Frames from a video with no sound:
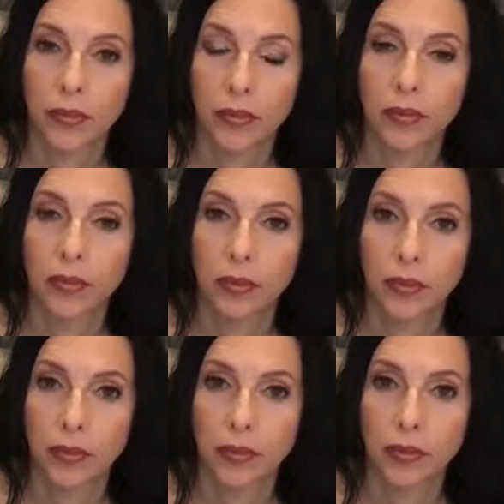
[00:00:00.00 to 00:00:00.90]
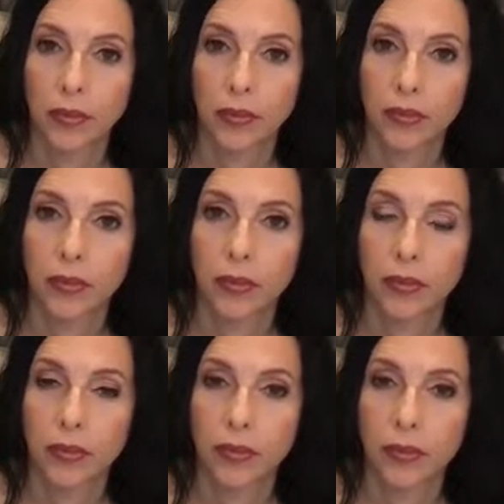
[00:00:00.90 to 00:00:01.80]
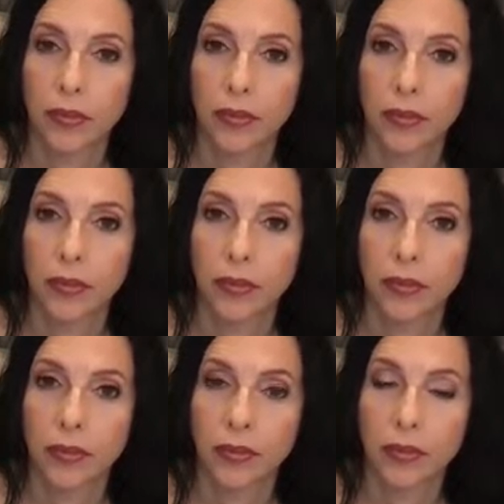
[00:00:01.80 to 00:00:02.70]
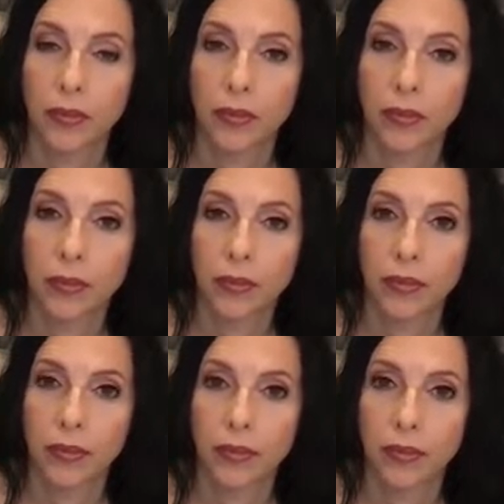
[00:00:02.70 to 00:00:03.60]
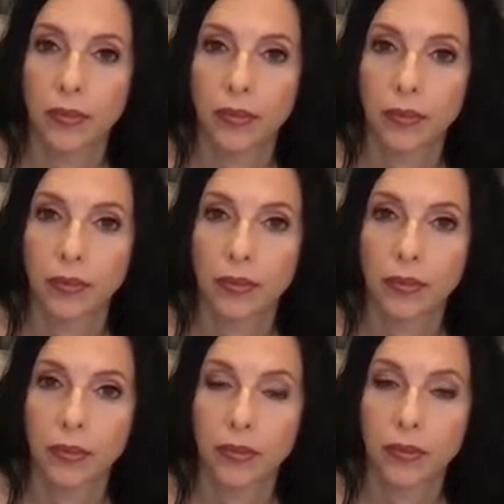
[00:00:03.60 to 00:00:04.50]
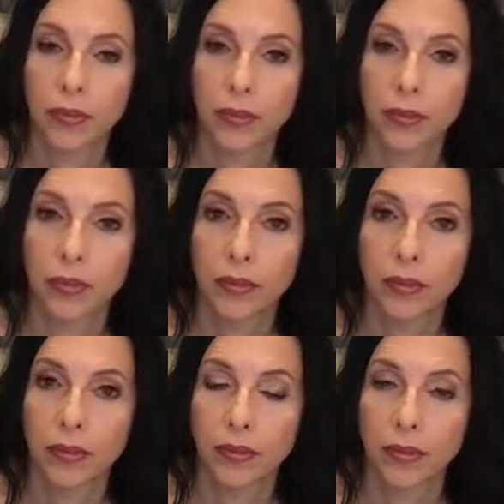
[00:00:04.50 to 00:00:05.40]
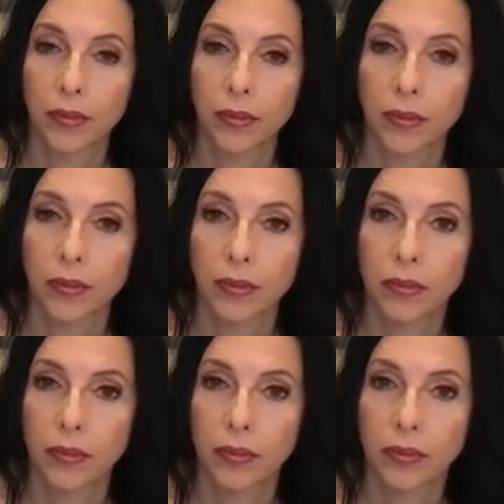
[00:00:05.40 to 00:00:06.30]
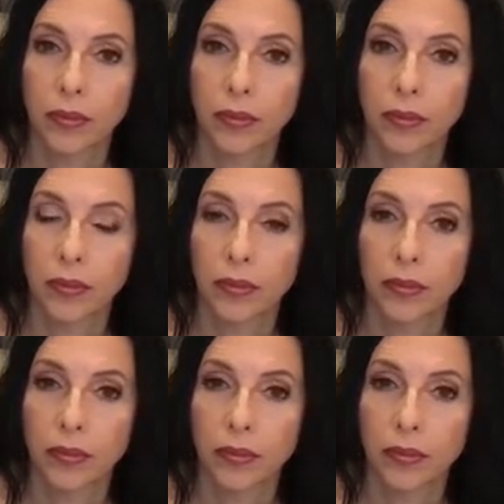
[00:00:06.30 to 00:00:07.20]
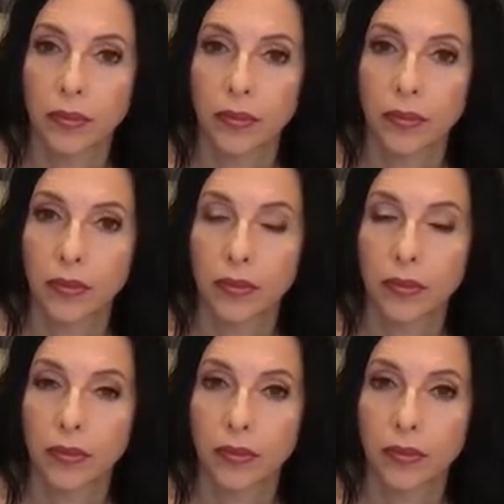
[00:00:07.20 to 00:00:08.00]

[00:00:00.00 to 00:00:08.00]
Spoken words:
This person isn't speaking.